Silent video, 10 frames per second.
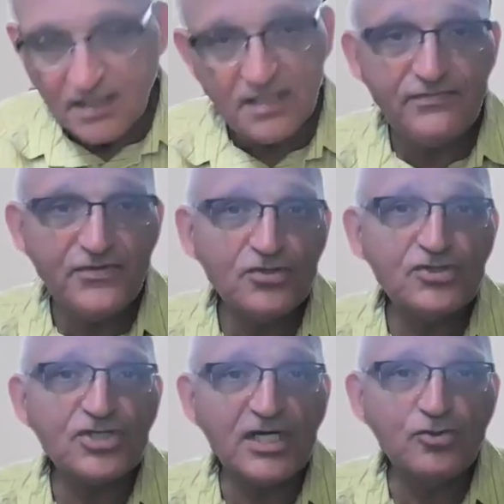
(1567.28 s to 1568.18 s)
if you
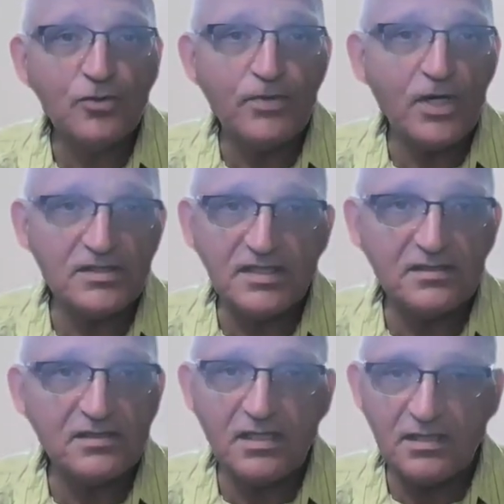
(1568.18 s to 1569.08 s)
try to plot
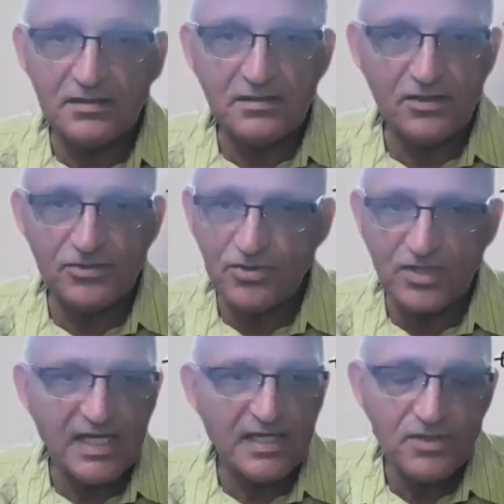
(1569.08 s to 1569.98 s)
it on your
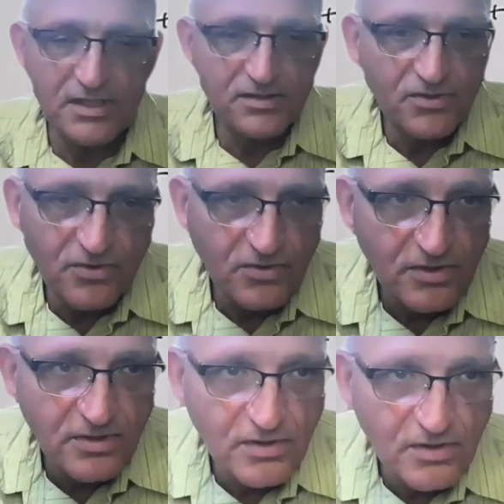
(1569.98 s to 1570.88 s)
calculator
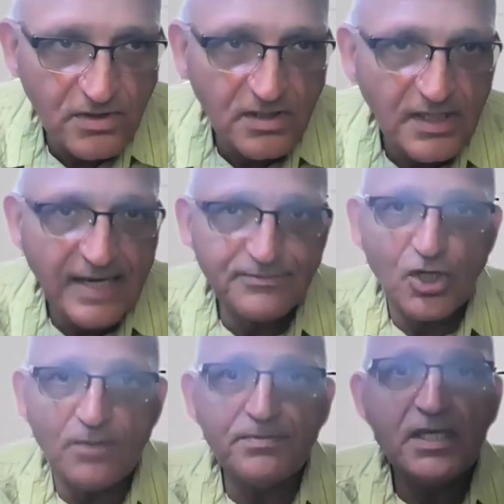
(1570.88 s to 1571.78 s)
or
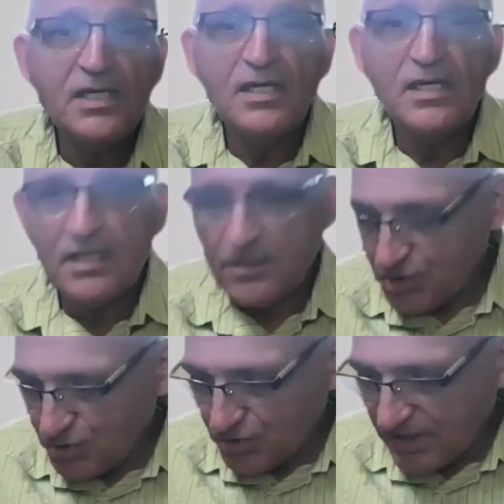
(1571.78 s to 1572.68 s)
laptop,
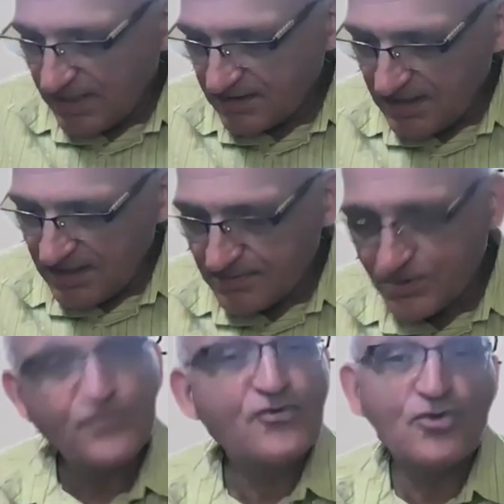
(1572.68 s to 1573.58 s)
you should get an
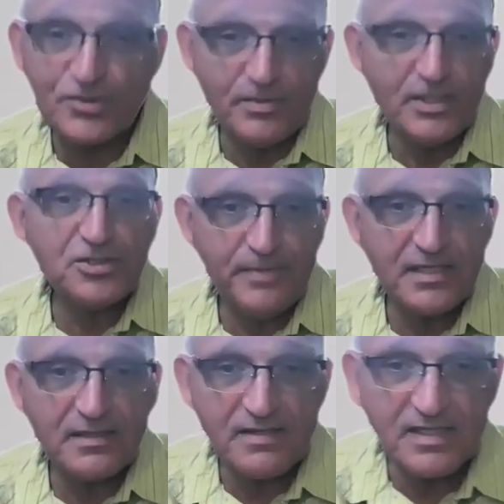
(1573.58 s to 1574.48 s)
ellipse. Of course, much
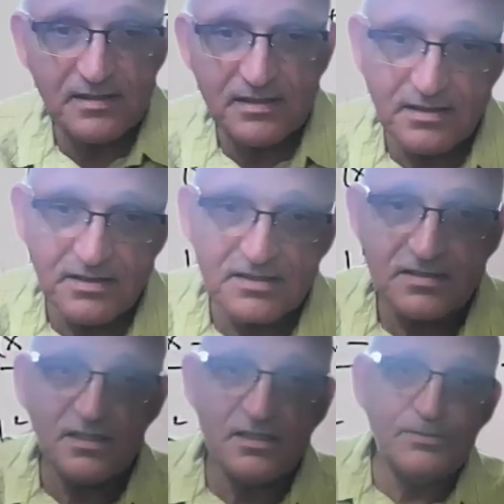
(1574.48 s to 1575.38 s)
better than
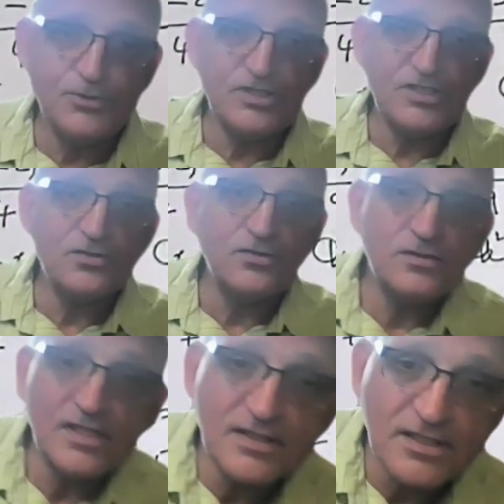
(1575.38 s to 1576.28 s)
this potato
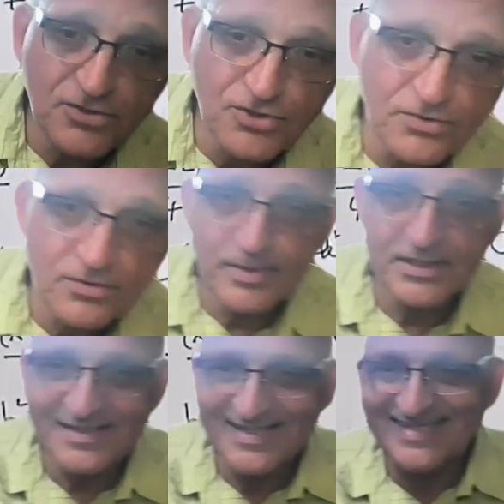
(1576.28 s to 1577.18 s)
that I drew,
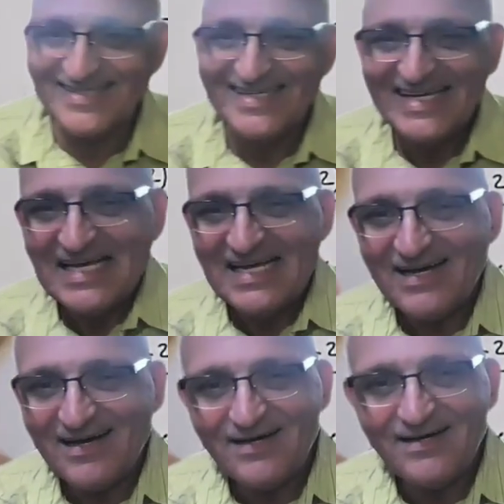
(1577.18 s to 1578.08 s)
but
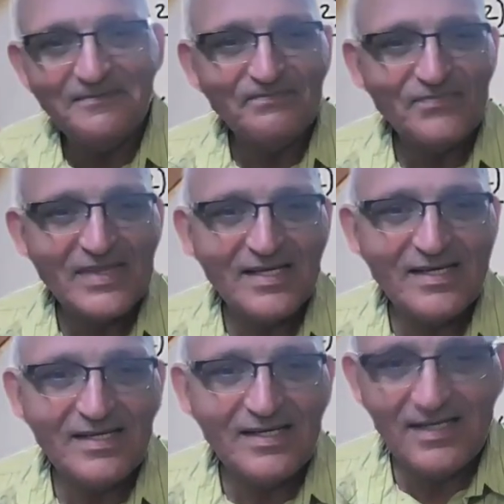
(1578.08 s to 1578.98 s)
uh,
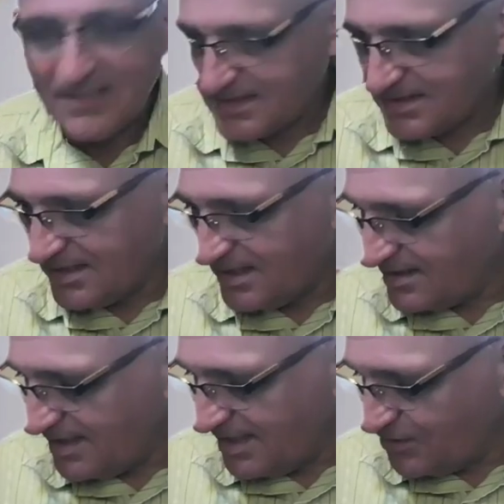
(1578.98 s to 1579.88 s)

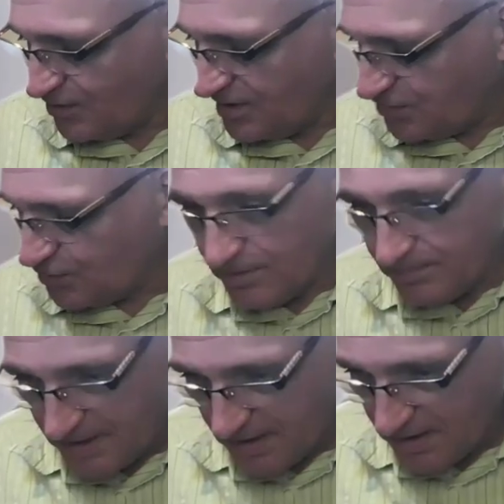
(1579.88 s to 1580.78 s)
it would
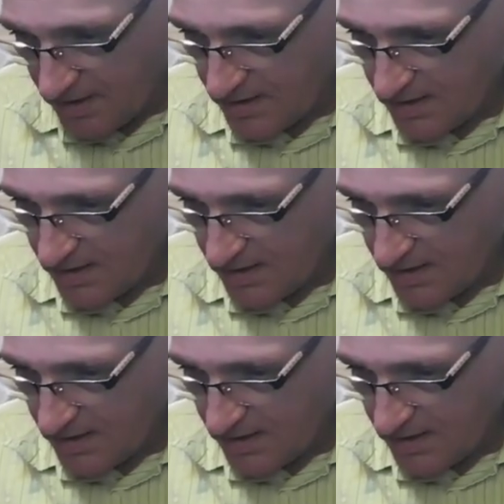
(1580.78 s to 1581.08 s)
be